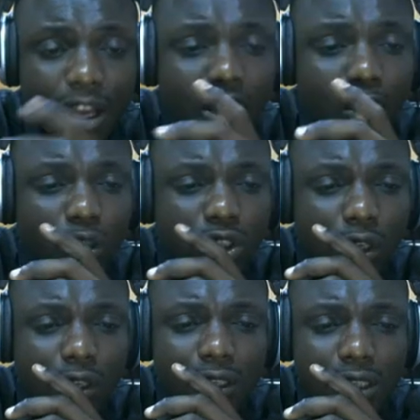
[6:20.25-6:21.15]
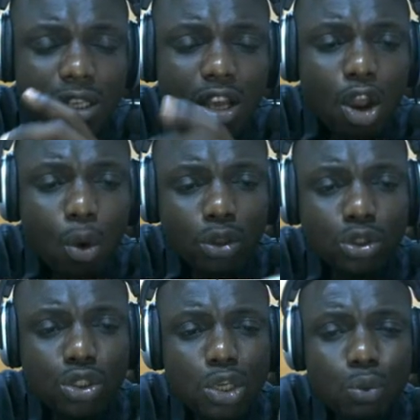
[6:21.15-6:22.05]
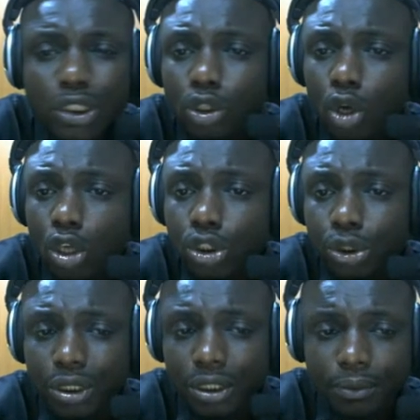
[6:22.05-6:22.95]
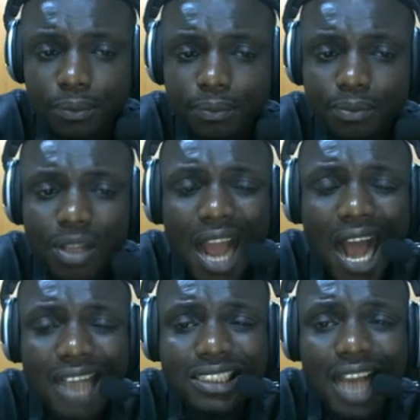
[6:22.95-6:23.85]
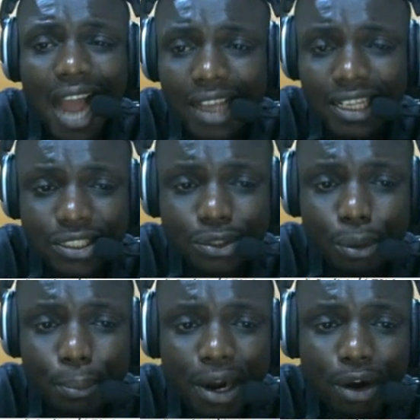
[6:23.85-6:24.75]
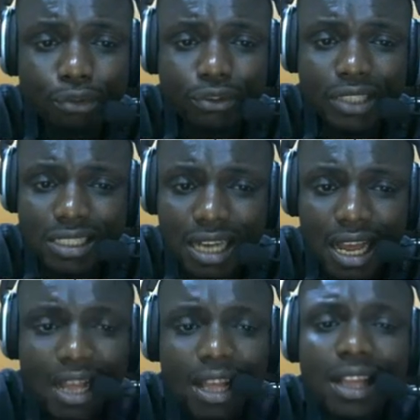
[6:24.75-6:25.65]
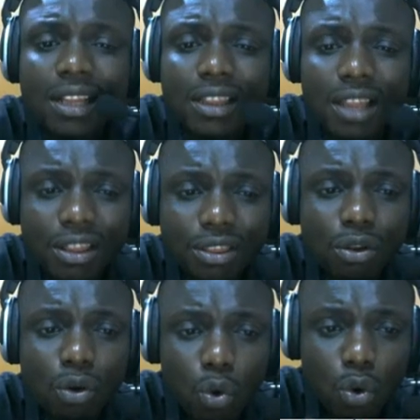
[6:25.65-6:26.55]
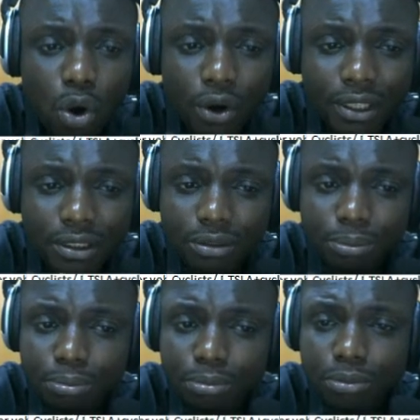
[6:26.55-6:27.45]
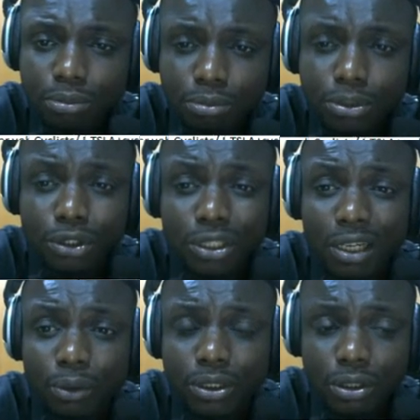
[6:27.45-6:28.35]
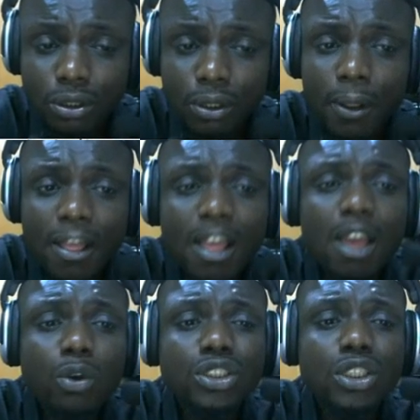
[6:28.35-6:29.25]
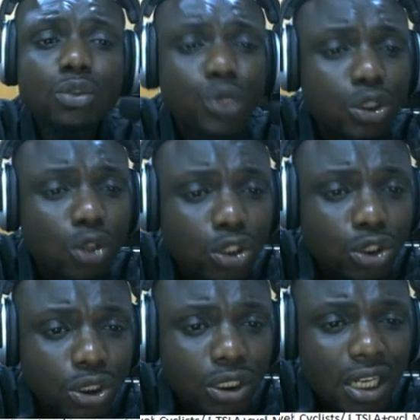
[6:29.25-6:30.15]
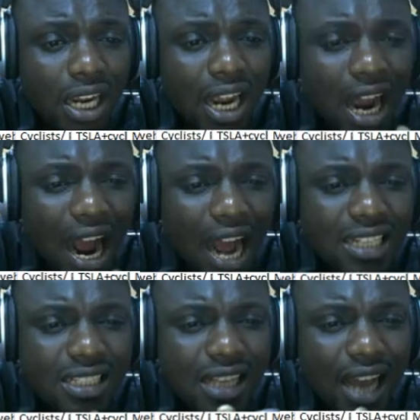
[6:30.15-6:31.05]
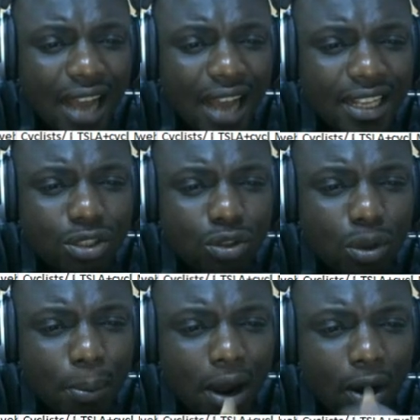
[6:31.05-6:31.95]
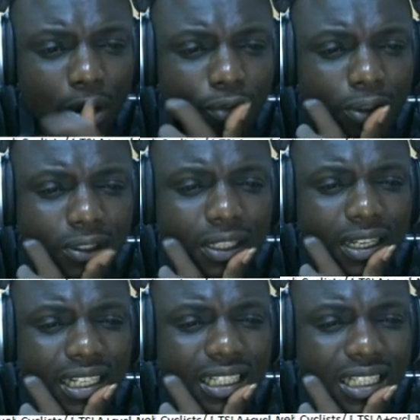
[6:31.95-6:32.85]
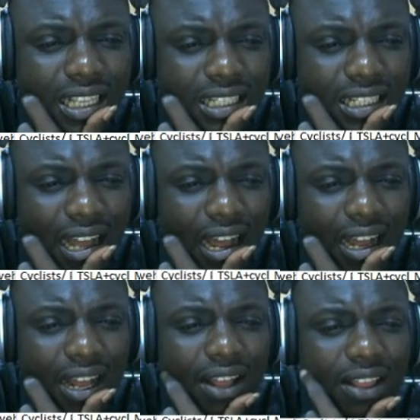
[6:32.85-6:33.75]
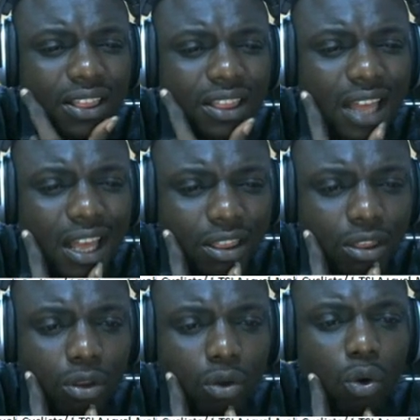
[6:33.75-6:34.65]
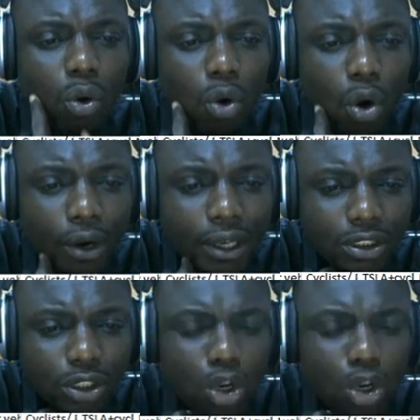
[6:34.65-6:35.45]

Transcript: The question is, we want to say which country has the highest number of Tesla death occurrence. Did you get the question? I want to see which country has the highest number of what? Tesla death occurrence.